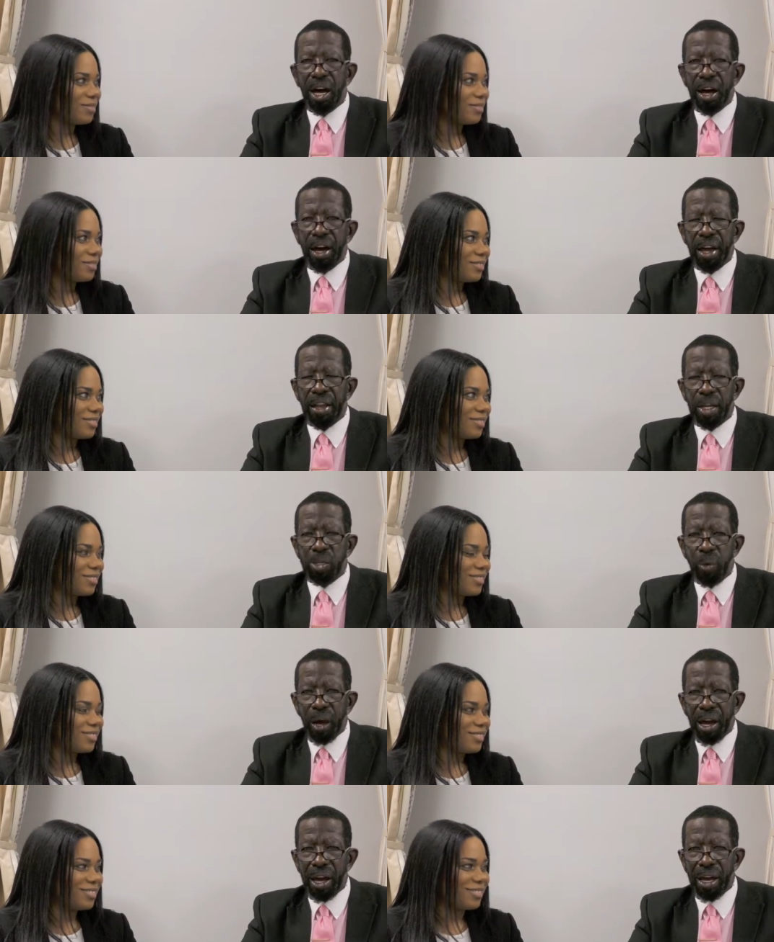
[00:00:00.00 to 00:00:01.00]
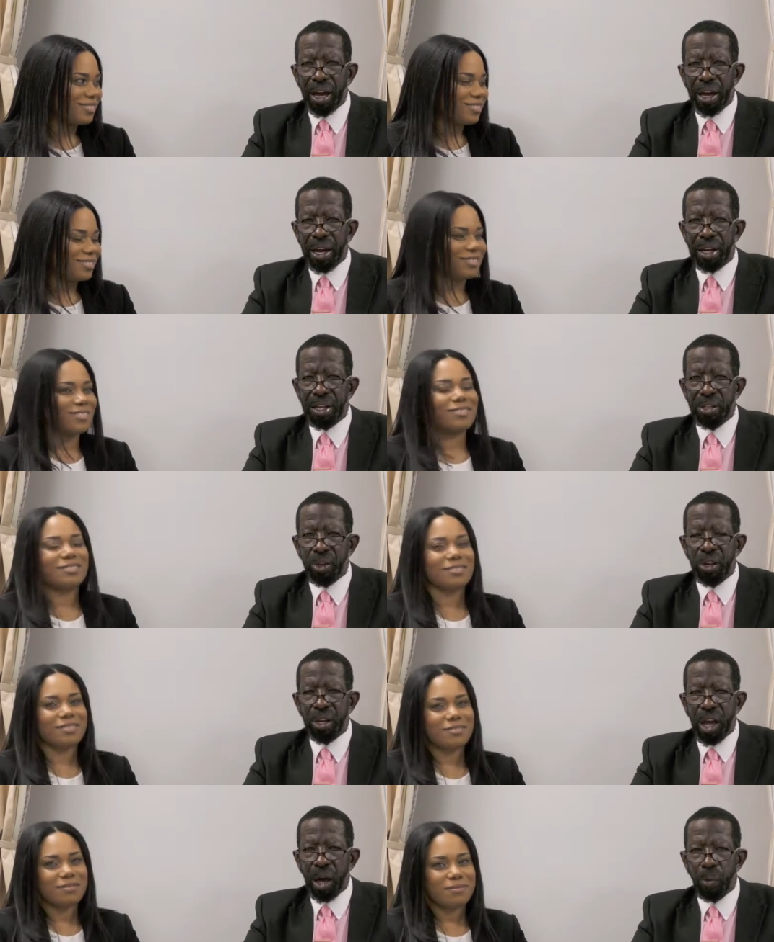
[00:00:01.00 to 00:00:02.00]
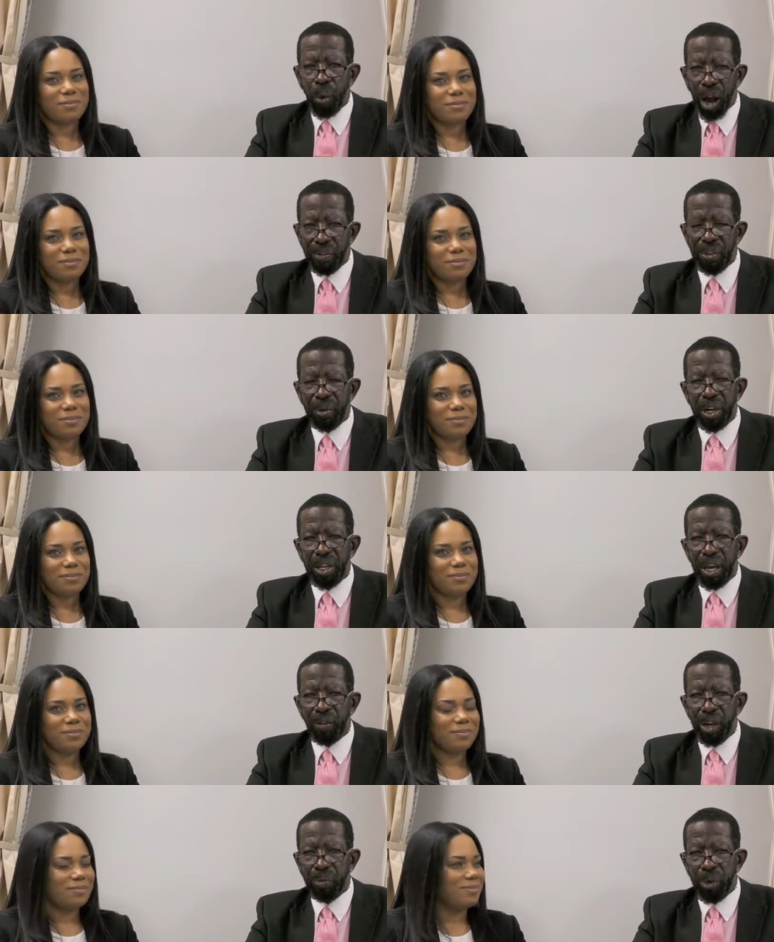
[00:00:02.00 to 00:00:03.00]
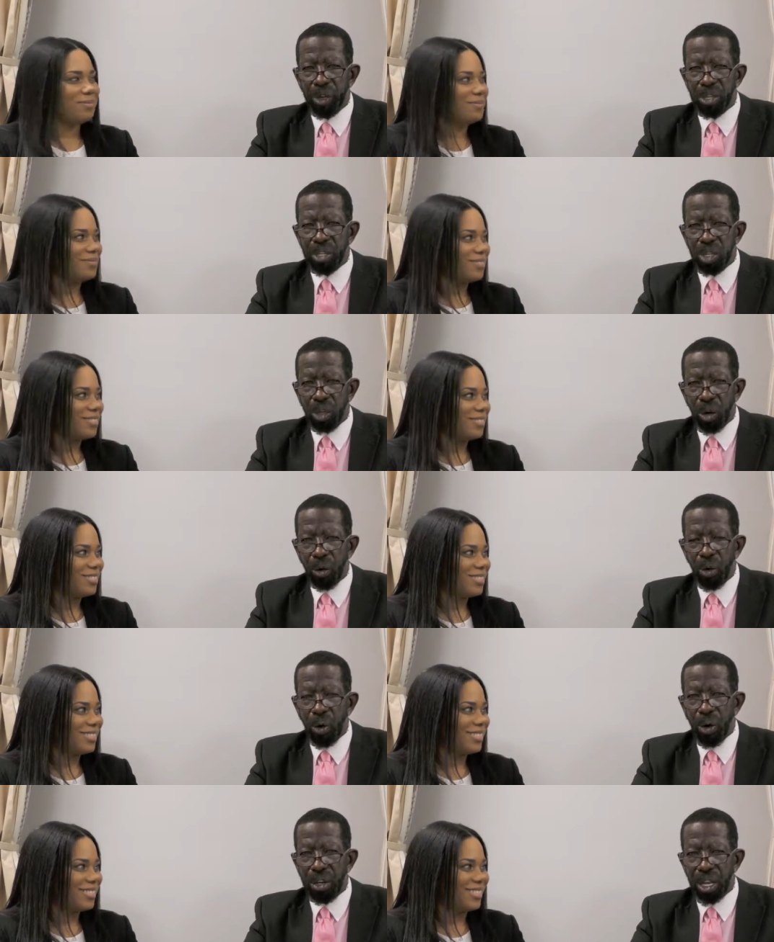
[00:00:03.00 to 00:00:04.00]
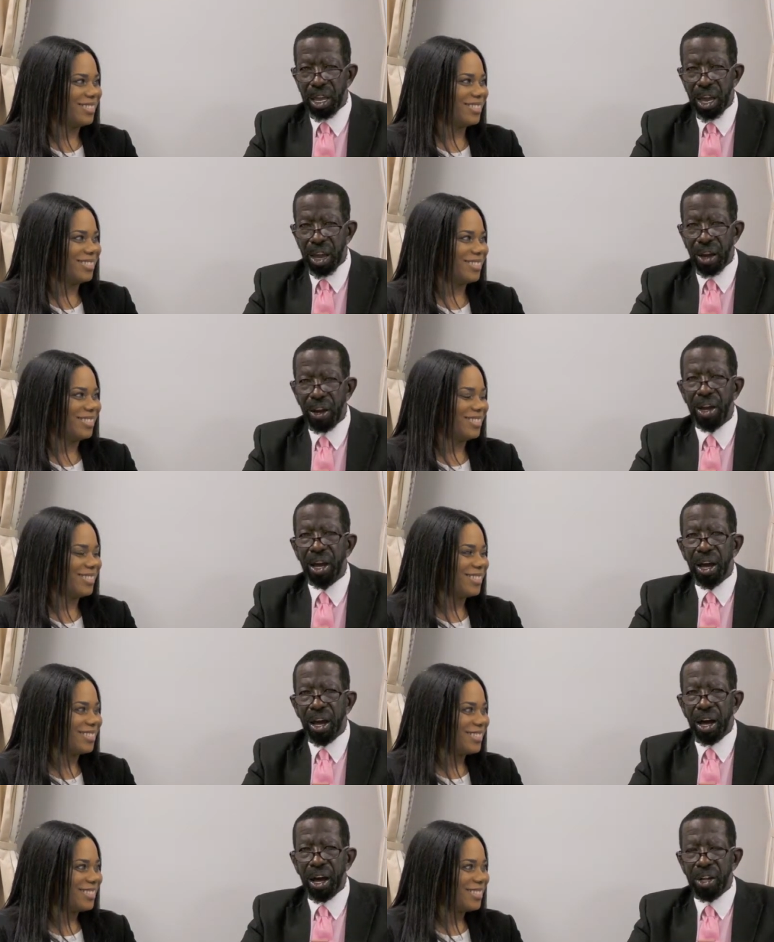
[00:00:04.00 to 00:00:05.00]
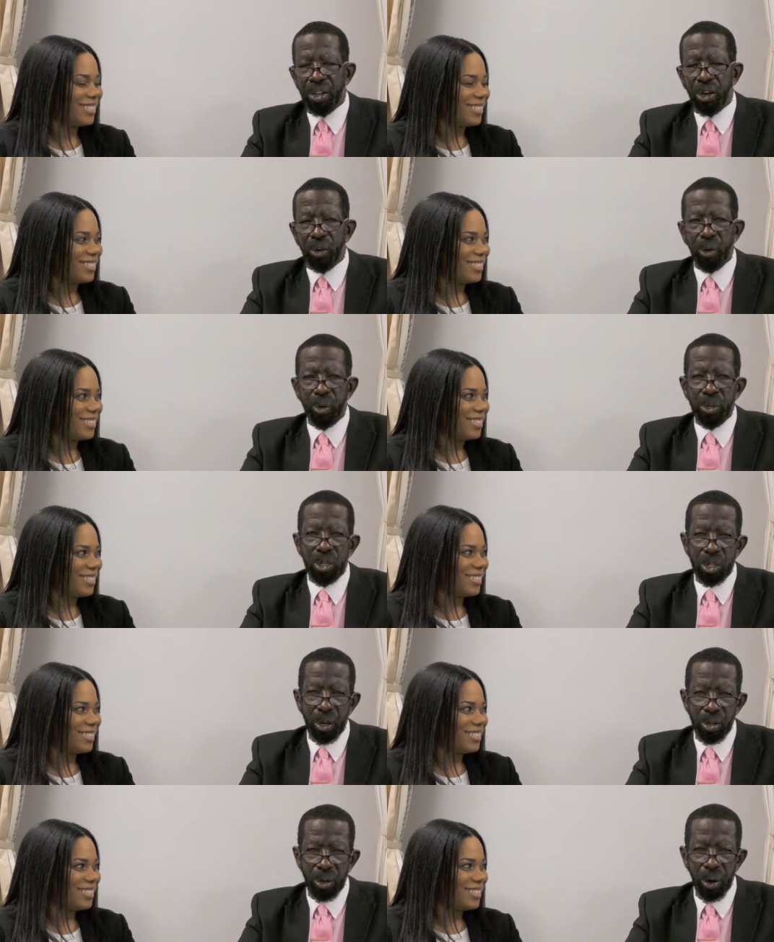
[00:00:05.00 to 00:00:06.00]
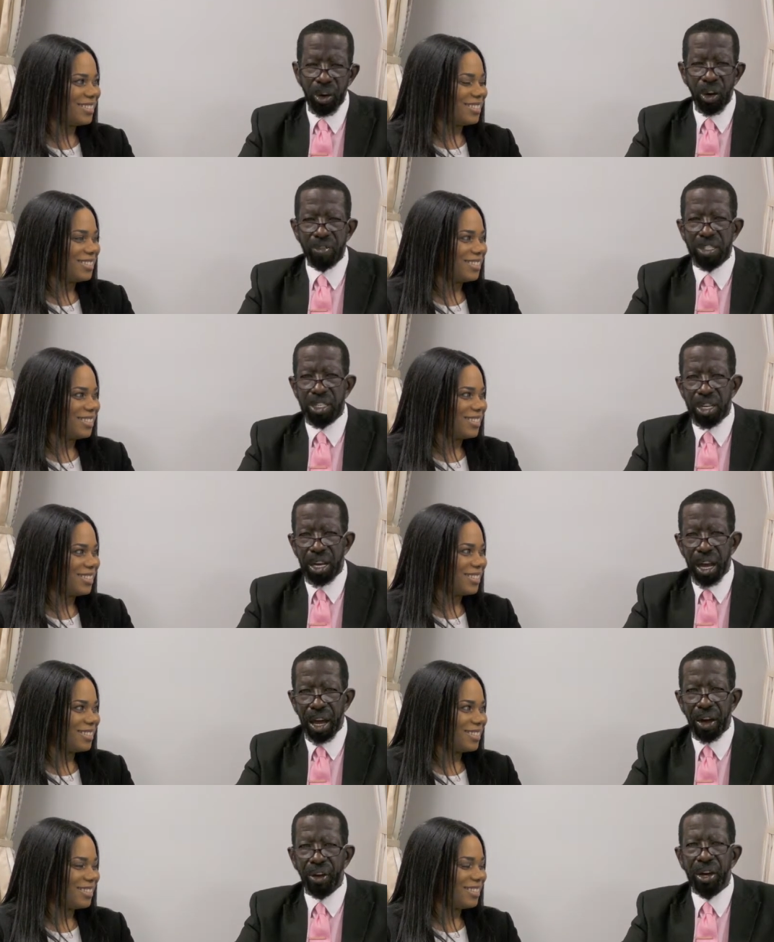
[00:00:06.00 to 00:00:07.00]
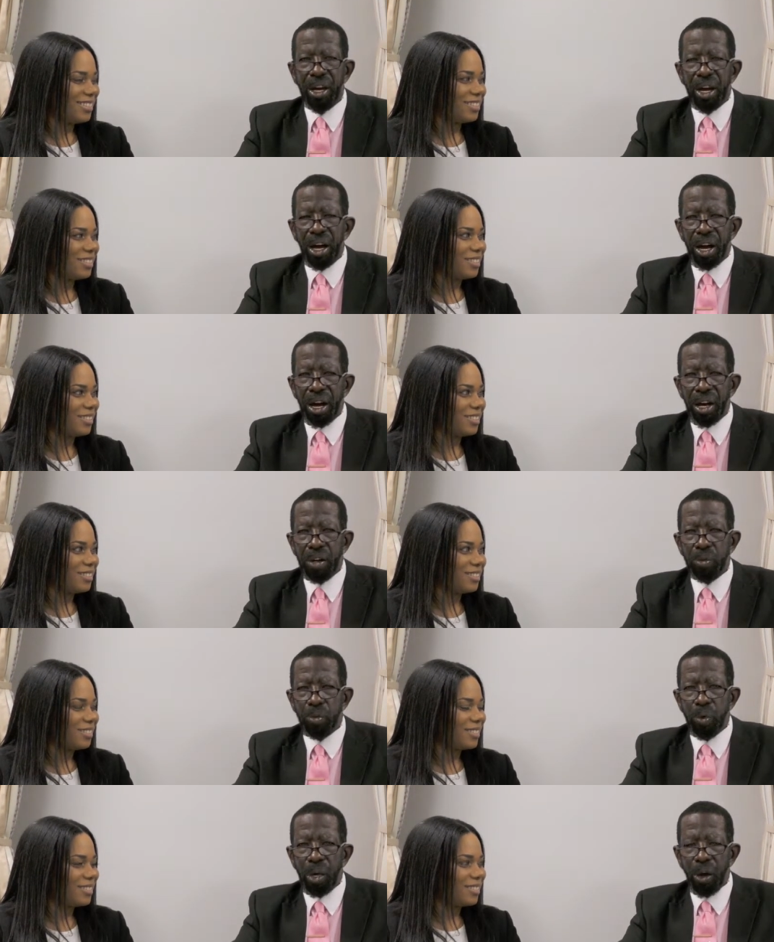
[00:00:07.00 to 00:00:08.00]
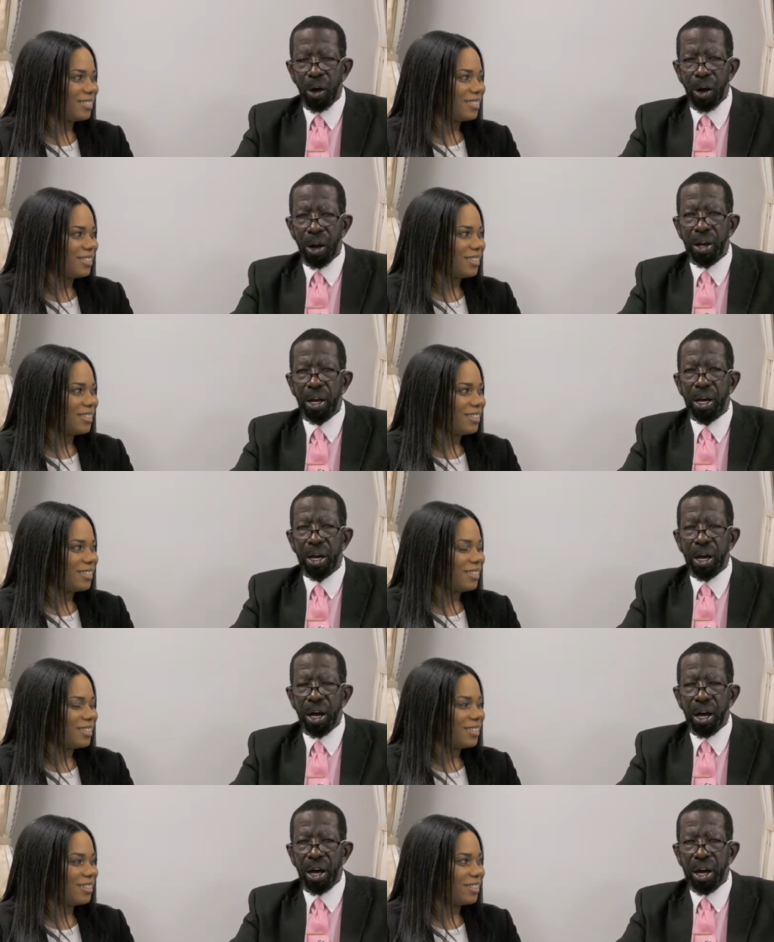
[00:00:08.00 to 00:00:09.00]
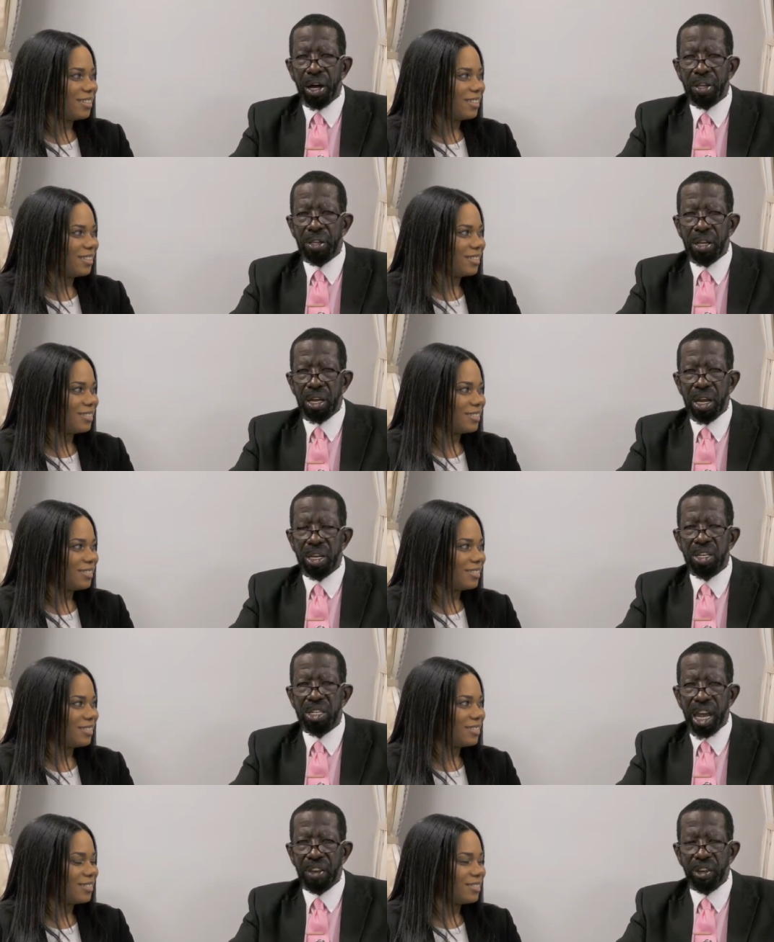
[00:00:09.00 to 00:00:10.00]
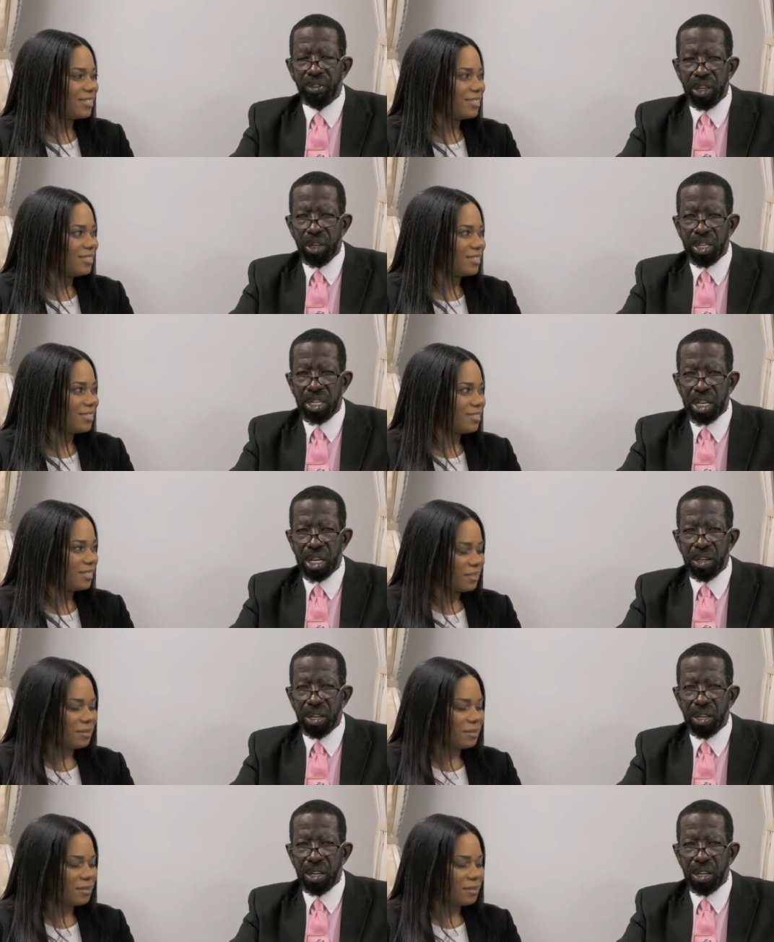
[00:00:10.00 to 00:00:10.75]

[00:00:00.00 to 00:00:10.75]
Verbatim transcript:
Speaker 1: Uh, that's why I thought it not robbery that we put the show on the air uh, though the show is called Irvington now, uh, we are uh, in the same community.